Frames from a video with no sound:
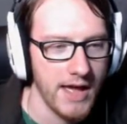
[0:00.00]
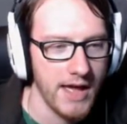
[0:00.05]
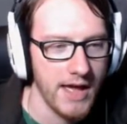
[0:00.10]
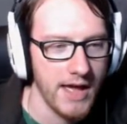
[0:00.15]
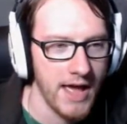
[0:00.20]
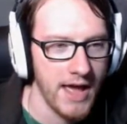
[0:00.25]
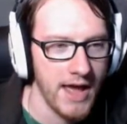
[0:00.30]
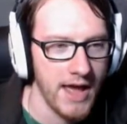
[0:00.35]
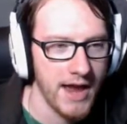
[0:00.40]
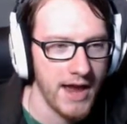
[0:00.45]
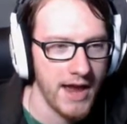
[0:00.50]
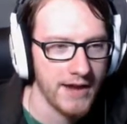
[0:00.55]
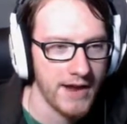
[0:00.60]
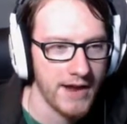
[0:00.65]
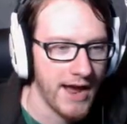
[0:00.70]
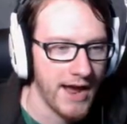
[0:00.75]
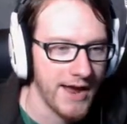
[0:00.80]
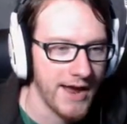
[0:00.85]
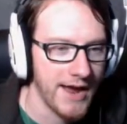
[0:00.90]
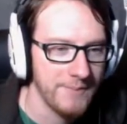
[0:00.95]
And
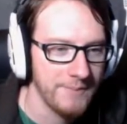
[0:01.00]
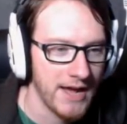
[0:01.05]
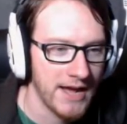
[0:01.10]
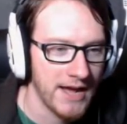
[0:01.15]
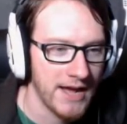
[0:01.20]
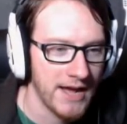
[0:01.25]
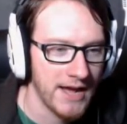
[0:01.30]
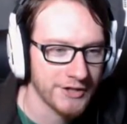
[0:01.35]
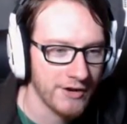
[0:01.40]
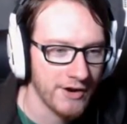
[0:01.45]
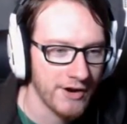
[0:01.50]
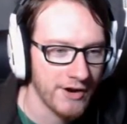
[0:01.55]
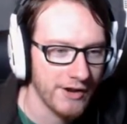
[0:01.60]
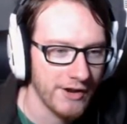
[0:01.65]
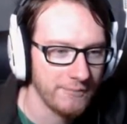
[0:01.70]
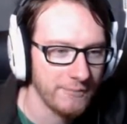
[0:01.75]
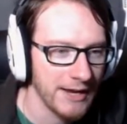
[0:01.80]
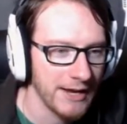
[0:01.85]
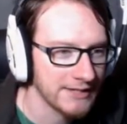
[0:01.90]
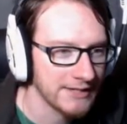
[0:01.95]
I'm not sure
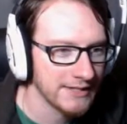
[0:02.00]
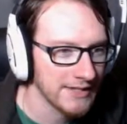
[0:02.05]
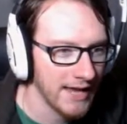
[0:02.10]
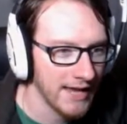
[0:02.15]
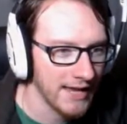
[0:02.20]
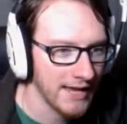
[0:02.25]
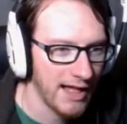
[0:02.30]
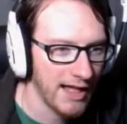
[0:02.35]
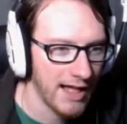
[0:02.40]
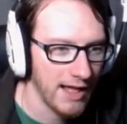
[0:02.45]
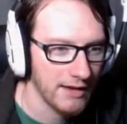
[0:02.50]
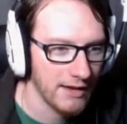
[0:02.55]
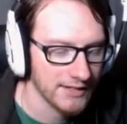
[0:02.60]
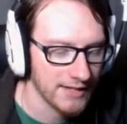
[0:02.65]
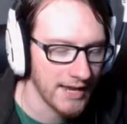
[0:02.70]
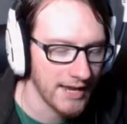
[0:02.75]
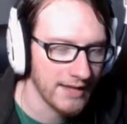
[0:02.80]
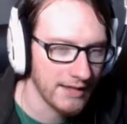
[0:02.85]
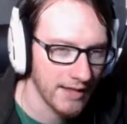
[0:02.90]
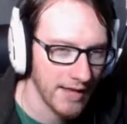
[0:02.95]
if my
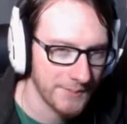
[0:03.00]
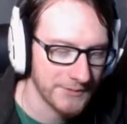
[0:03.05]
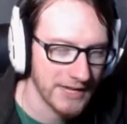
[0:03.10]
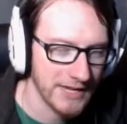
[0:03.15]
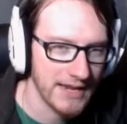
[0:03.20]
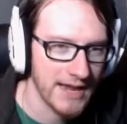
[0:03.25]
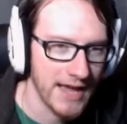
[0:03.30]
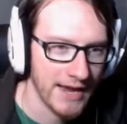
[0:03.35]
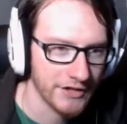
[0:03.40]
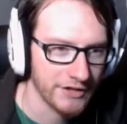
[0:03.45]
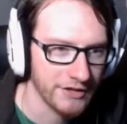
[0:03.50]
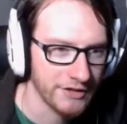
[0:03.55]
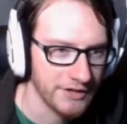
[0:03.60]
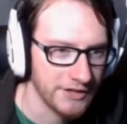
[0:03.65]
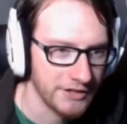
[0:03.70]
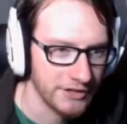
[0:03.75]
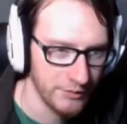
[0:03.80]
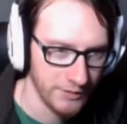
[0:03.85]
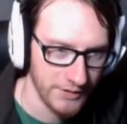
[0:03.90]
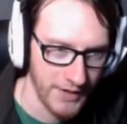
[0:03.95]
Cyclops can
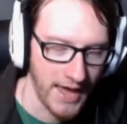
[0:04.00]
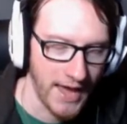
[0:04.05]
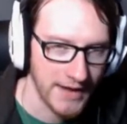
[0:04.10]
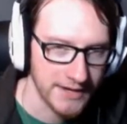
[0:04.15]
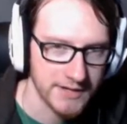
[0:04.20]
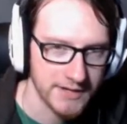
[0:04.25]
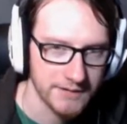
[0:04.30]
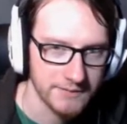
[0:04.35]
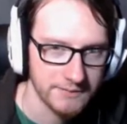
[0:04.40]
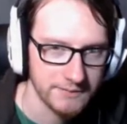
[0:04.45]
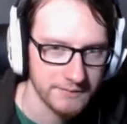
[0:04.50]
actually do that.